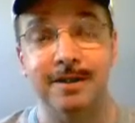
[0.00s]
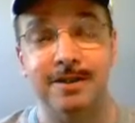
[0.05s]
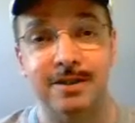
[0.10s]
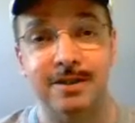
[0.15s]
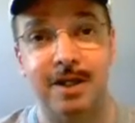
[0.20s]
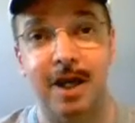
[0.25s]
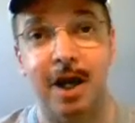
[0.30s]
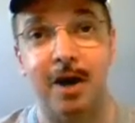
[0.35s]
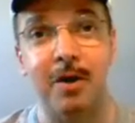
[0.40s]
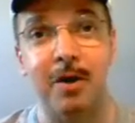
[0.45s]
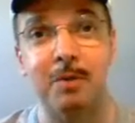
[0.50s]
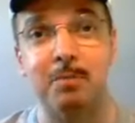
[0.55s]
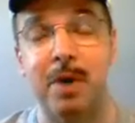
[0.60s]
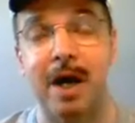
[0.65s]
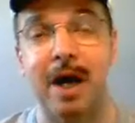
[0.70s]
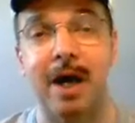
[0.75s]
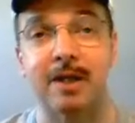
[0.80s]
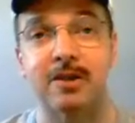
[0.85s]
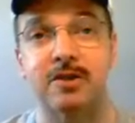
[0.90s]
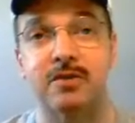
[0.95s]
scary
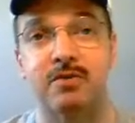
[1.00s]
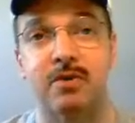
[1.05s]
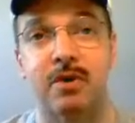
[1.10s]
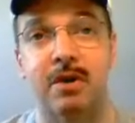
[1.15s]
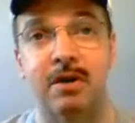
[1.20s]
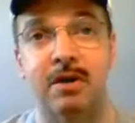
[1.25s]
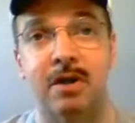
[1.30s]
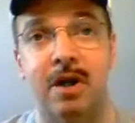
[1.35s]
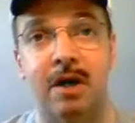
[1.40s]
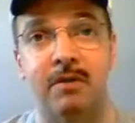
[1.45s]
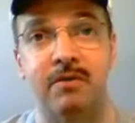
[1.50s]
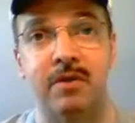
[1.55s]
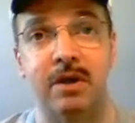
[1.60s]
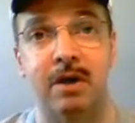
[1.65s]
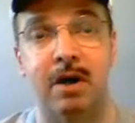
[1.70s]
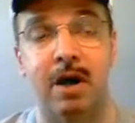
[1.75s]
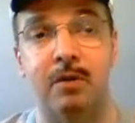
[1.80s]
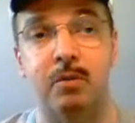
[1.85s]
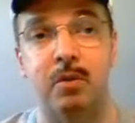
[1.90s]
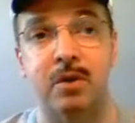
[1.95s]
paths for our life,
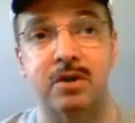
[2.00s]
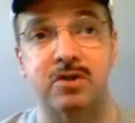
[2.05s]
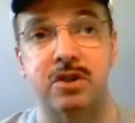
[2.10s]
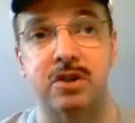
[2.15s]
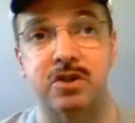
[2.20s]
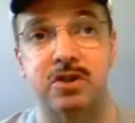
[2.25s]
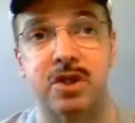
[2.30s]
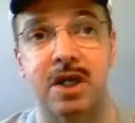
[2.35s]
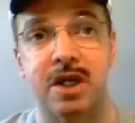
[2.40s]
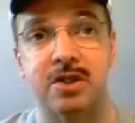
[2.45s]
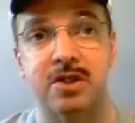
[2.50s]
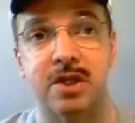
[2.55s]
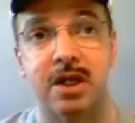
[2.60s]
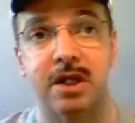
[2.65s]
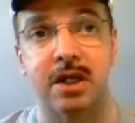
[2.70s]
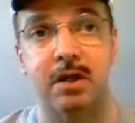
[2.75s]
and God wants to change that,